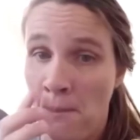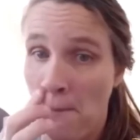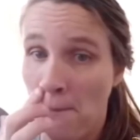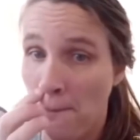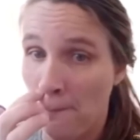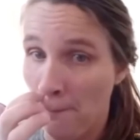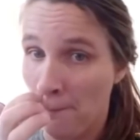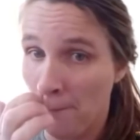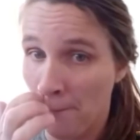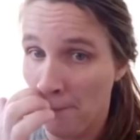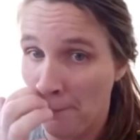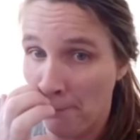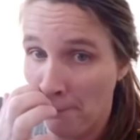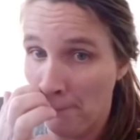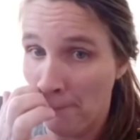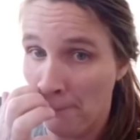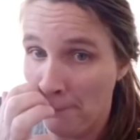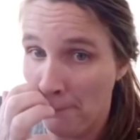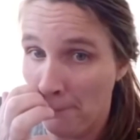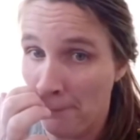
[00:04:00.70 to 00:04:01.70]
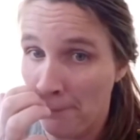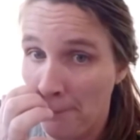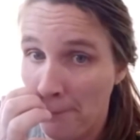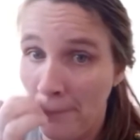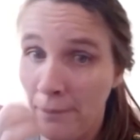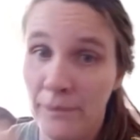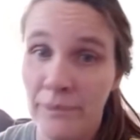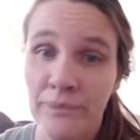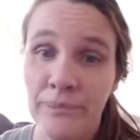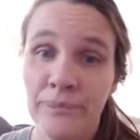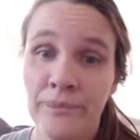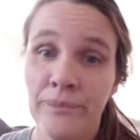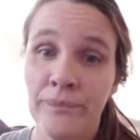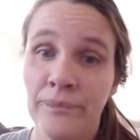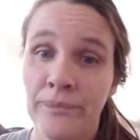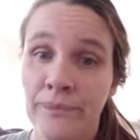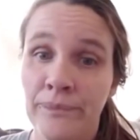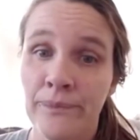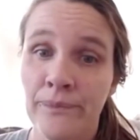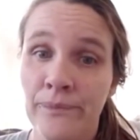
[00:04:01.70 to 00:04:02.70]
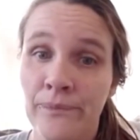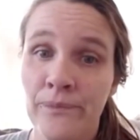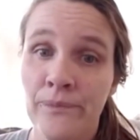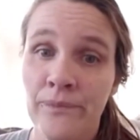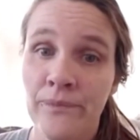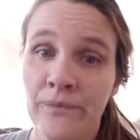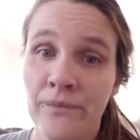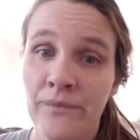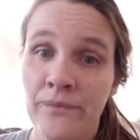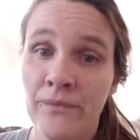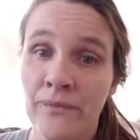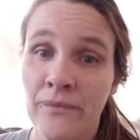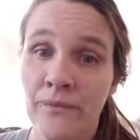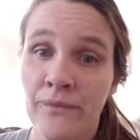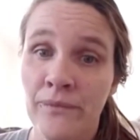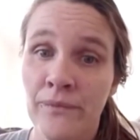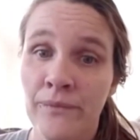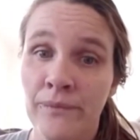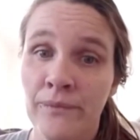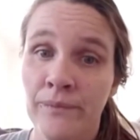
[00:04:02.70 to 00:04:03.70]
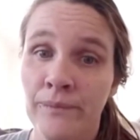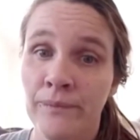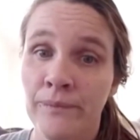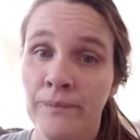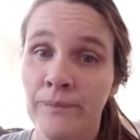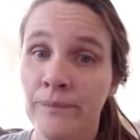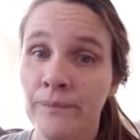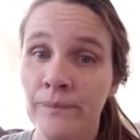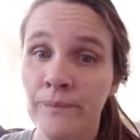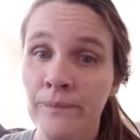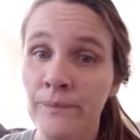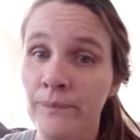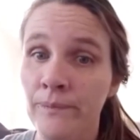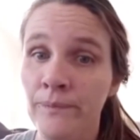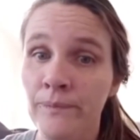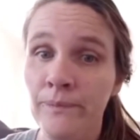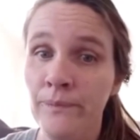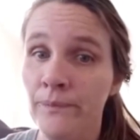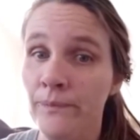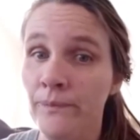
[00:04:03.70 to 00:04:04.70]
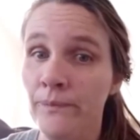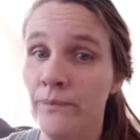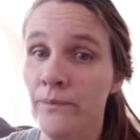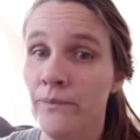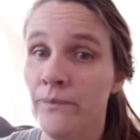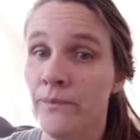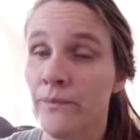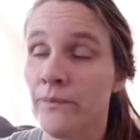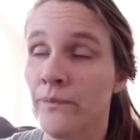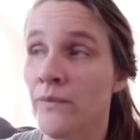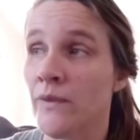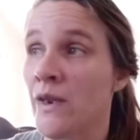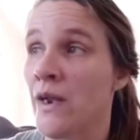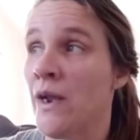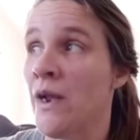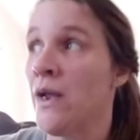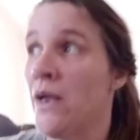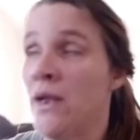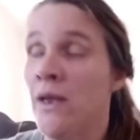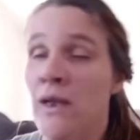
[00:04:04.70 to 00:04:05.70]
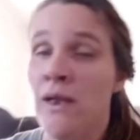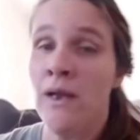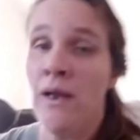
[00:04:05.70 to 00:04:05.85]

(no one is talking)